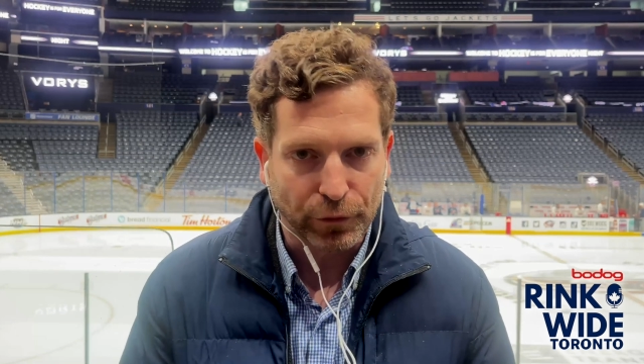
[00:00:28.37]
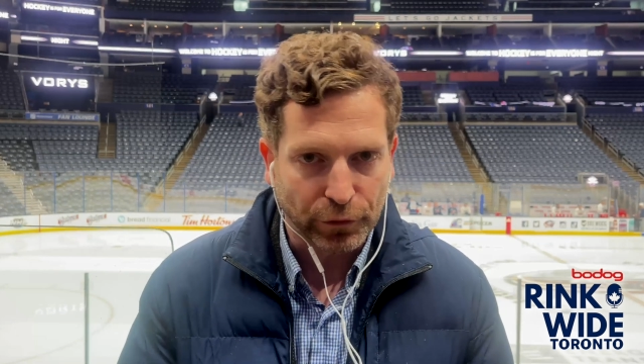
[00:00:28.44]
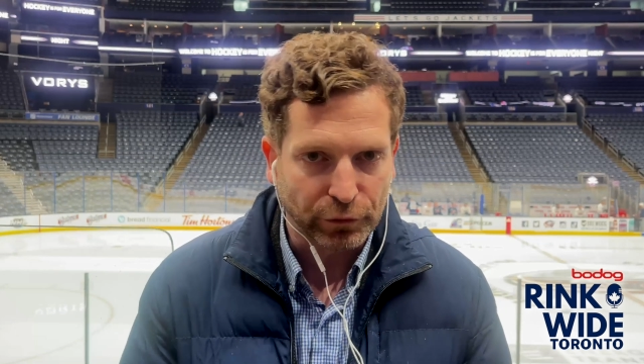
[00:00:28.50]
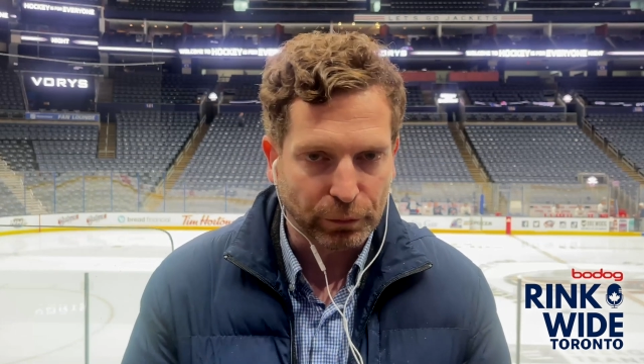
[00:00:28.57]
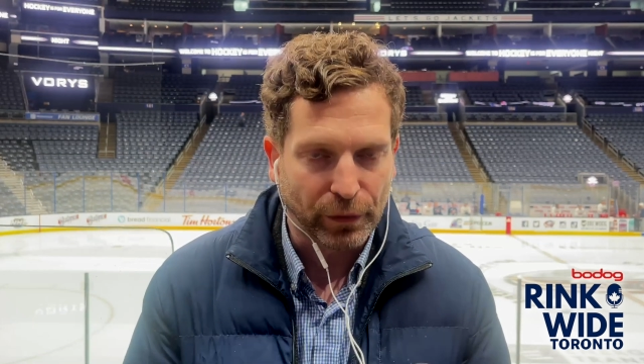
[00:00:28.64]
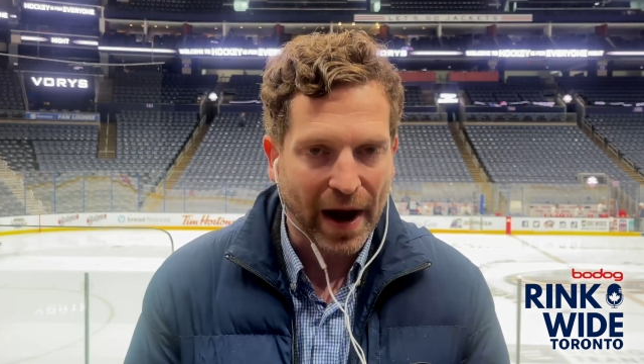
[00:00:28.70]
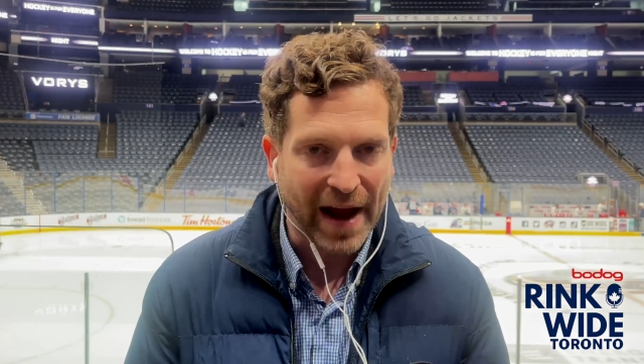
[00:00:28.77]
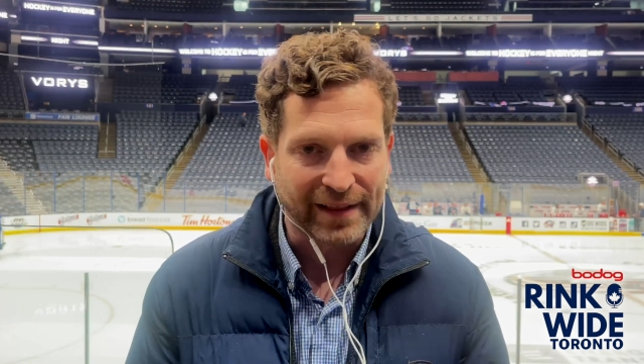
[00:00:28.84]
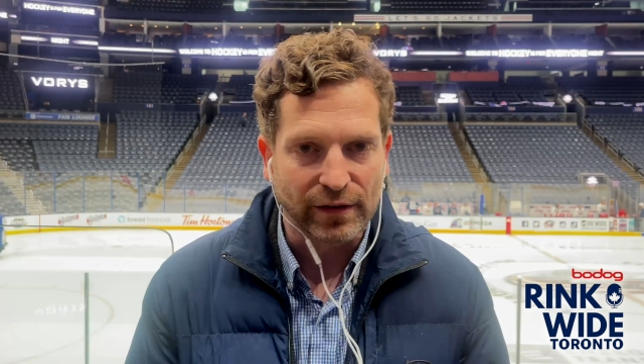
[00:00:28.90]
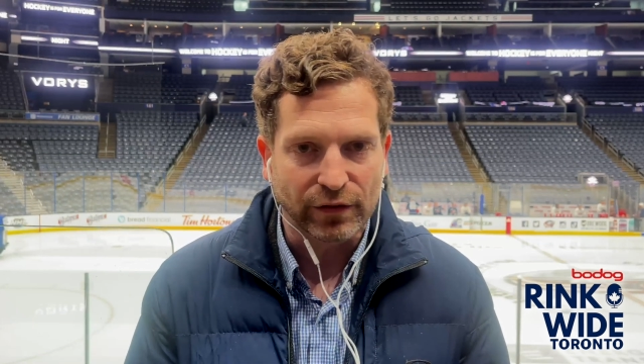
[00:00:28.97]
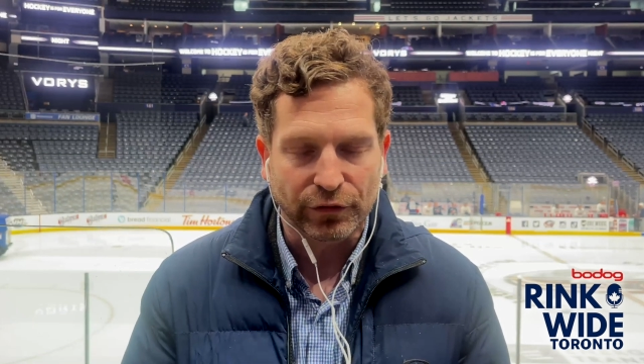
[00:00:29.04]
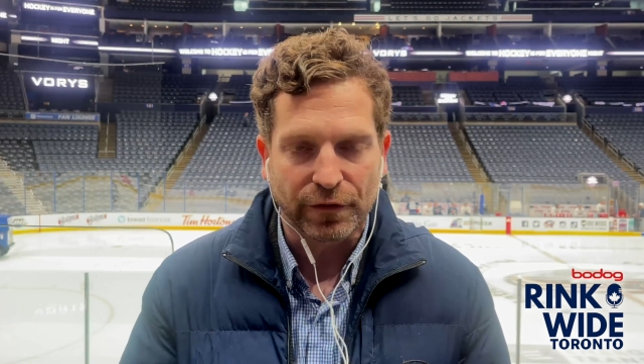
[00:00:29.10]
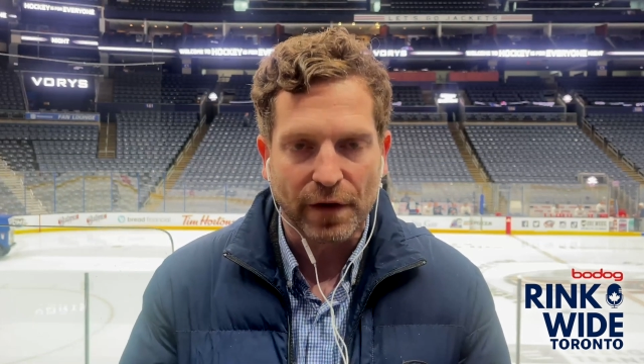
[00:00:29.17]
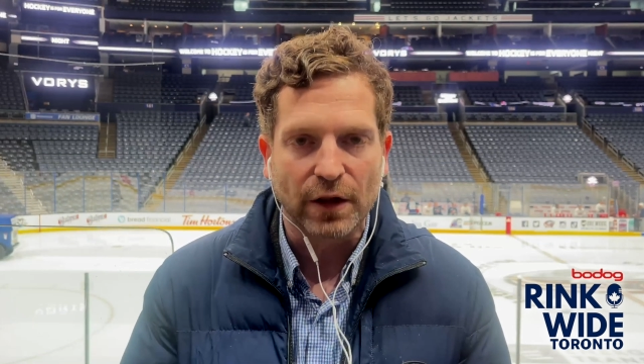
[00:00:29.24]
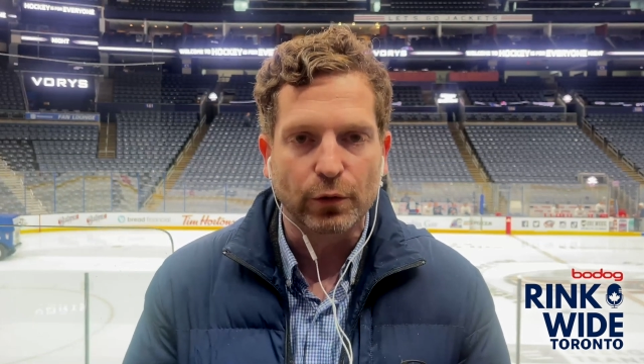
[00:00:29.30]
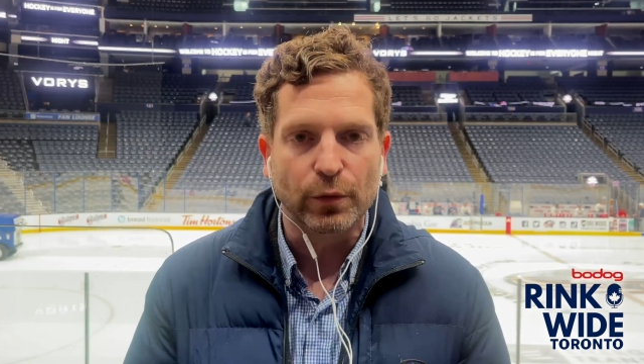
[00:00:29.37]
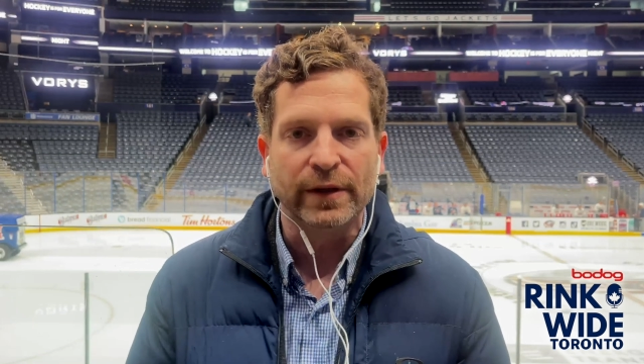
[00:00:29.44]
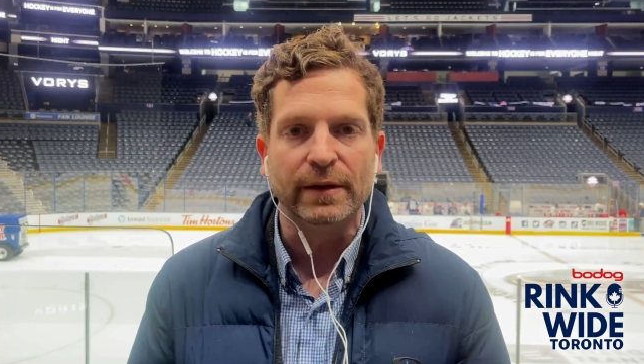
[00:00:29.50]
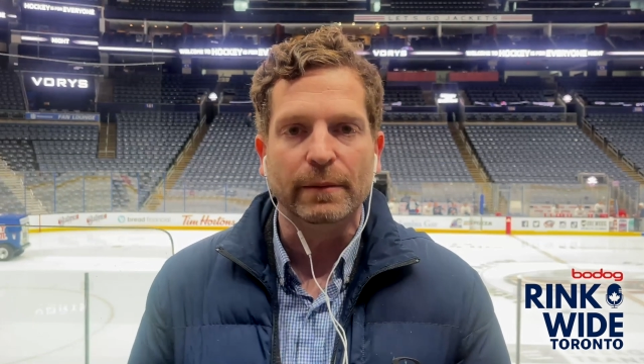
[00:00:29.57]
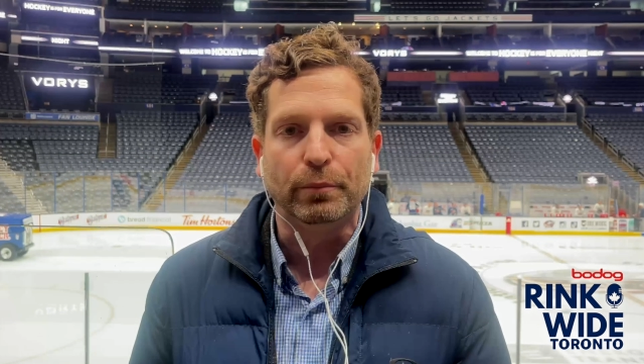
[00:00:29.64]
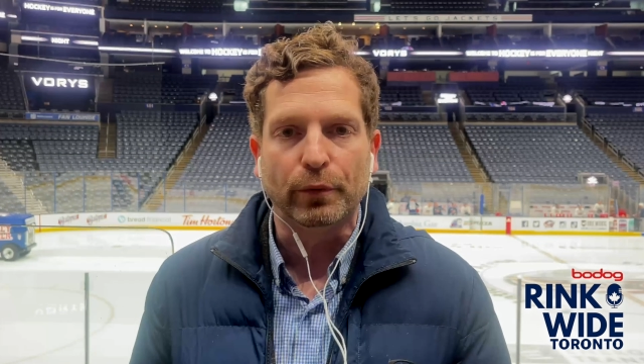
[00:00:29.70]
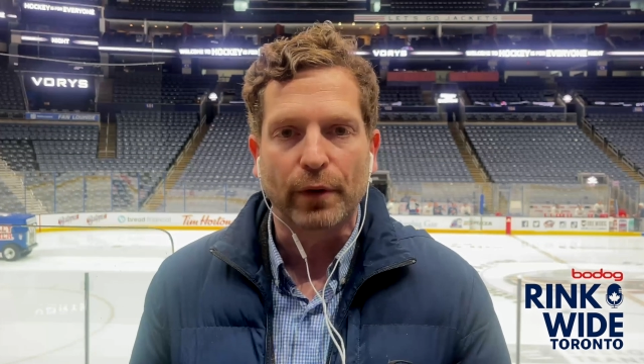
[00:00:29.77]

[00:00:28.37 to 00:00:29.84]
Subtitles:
first practice following the